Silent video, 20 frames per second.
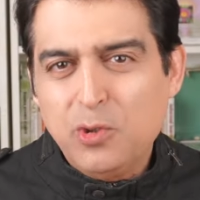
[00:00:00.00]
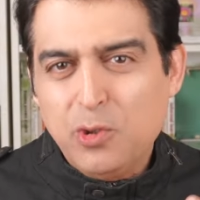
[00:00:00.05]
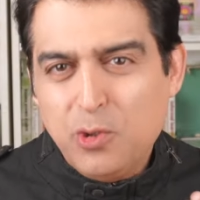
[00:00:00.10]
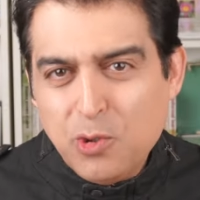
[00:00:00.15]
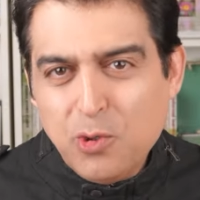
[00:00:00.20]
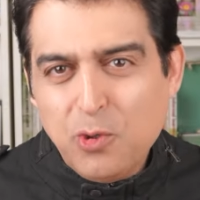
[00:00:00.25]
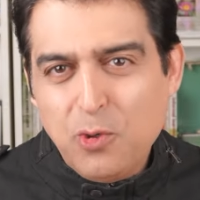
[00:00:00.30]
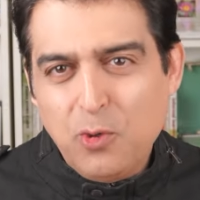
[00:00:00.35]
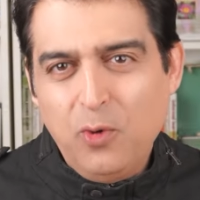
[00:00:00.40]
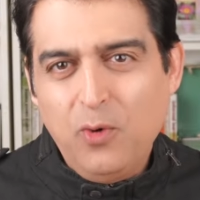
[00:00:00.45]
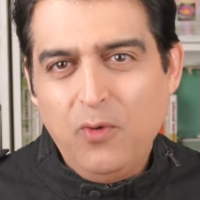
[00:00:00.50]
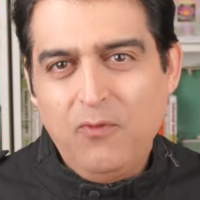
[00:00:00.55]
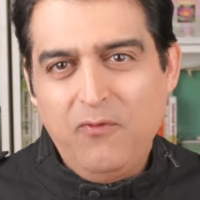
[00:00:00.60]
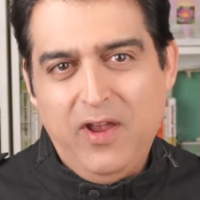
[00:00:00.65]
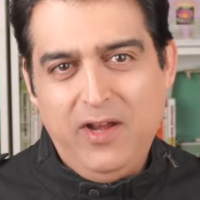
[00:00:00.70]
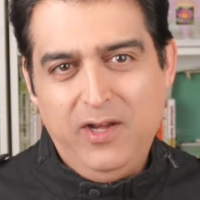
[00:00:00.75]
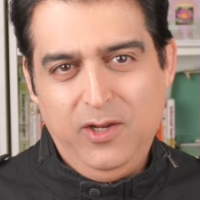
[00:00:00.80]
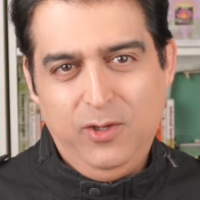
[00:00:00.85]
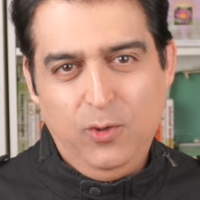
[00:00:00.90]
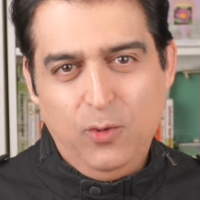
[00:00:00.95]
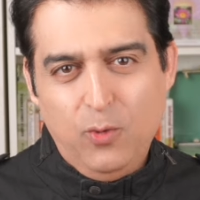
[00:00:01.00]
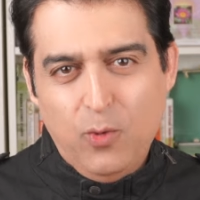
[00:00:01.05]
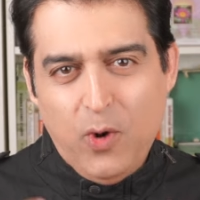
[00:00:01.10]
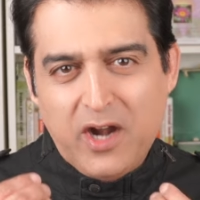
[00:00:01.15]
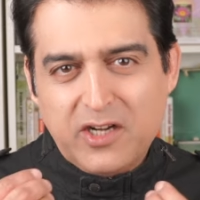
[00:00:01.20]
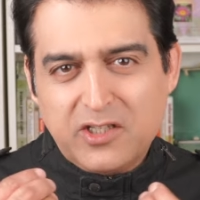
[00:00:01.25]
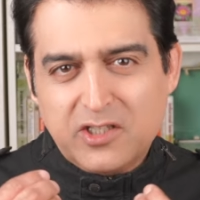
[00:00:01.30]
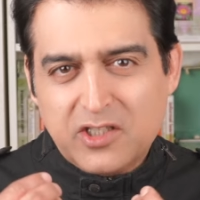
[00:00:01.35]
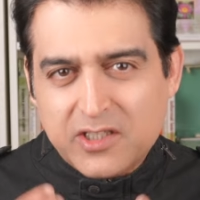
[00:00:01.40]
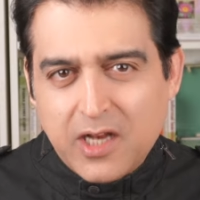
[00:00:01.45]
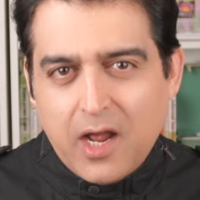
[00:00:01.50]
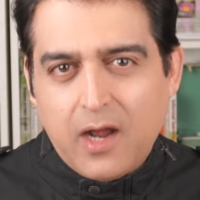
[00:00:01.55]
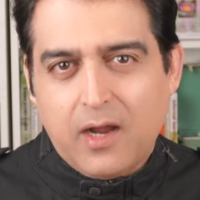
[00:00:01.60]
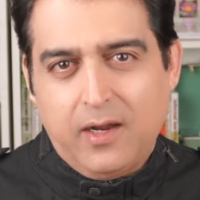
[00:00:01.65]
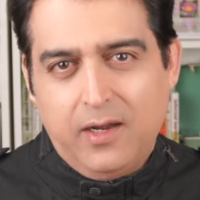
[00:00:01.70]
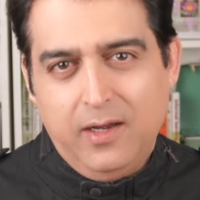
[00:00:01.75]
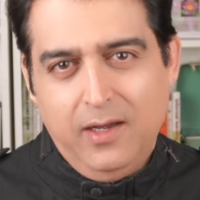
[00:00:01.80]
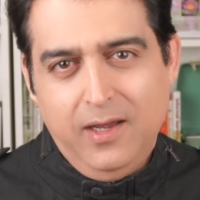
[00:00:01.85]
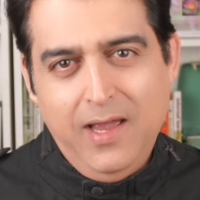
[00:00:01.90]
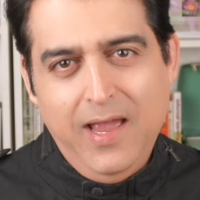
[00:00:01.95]
you do when you are
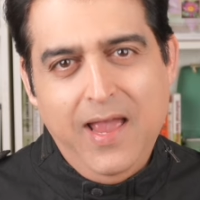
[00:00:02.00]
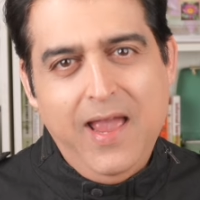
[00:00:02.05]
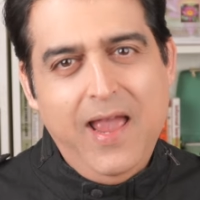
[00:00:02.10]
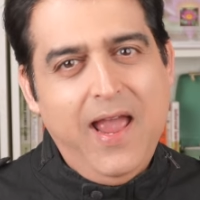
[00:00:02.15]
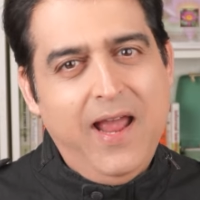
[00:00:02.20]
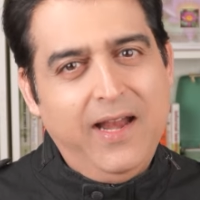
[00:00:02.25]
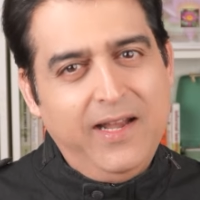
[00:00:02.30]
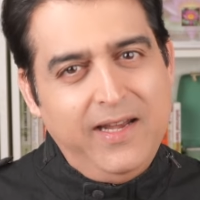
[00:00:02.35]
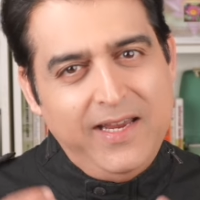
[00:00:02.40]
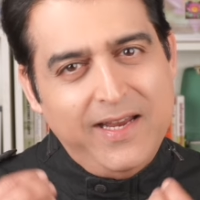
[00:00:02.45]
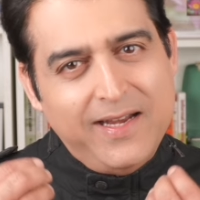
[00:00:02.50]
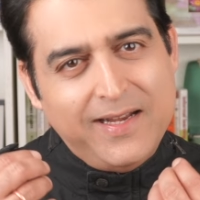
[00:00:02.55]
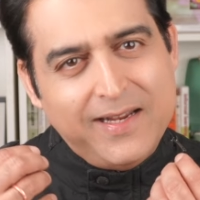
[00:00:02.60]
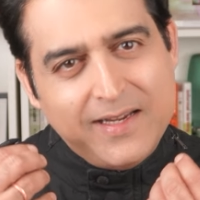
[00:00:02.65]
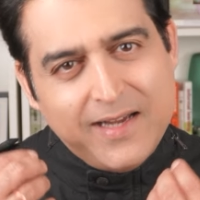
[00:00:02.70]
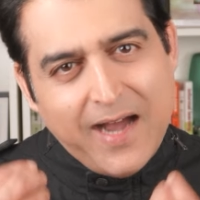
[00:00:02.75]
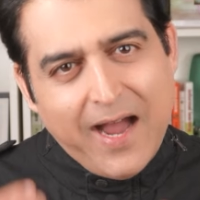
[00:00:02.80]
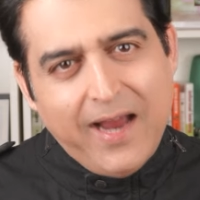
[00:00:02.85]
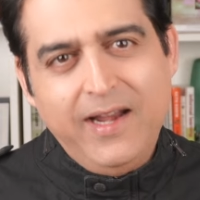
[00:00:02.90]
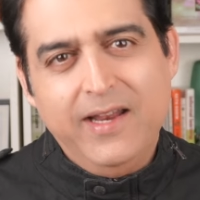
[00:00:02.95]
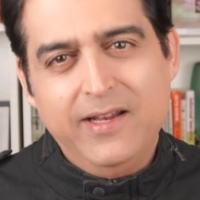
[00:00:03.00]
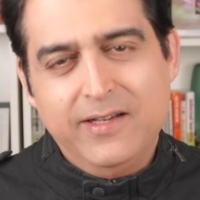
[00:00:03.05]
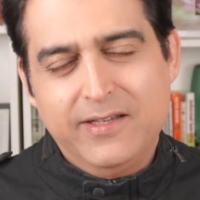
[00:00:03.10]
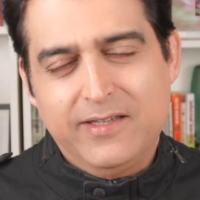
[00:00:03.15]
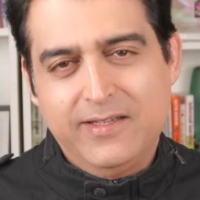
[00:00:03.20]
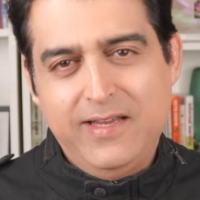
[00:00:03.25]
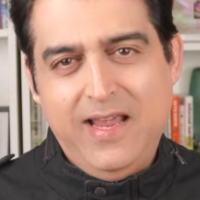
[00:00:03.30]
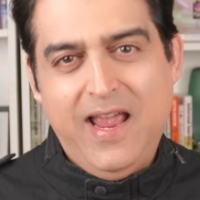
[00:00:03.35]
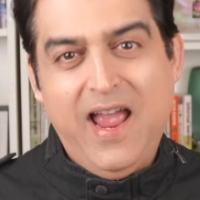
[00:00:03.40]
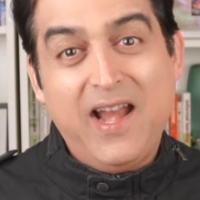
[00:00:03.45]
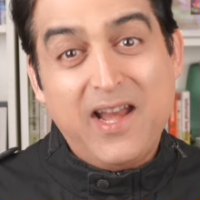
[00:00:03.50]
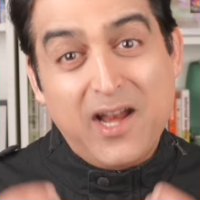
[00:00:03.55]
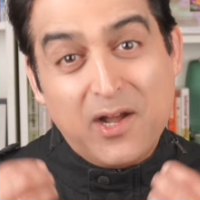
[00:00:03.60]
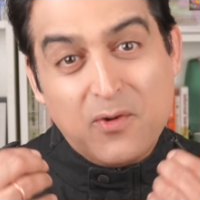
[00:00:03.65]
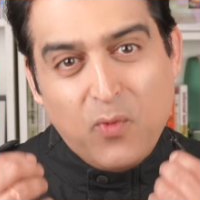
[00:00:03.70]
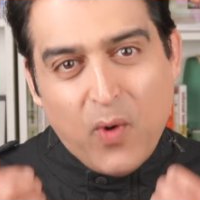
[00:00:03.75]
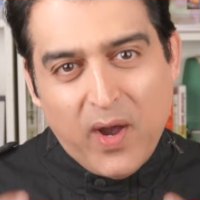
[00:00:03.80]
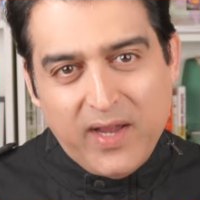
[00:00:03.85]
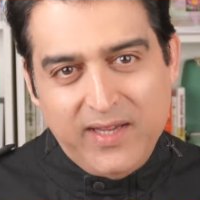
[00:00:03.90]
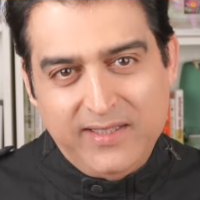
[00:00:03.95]
stuck and need guidance and
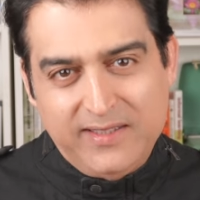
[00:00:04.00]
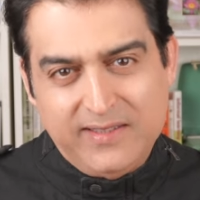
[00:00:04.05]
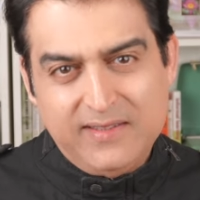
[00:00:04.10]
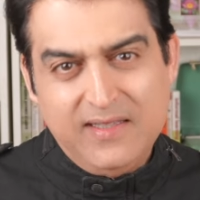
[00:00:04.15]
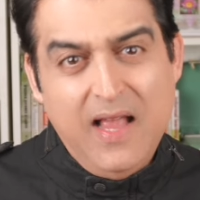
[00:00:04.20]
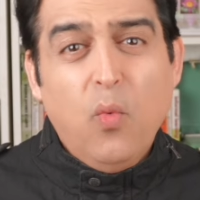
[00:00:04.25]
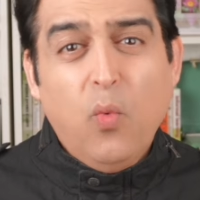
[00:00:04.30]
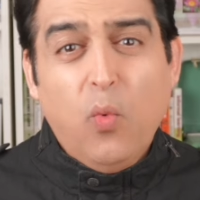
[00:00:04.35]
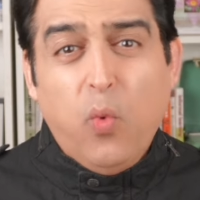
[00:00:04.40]
advice?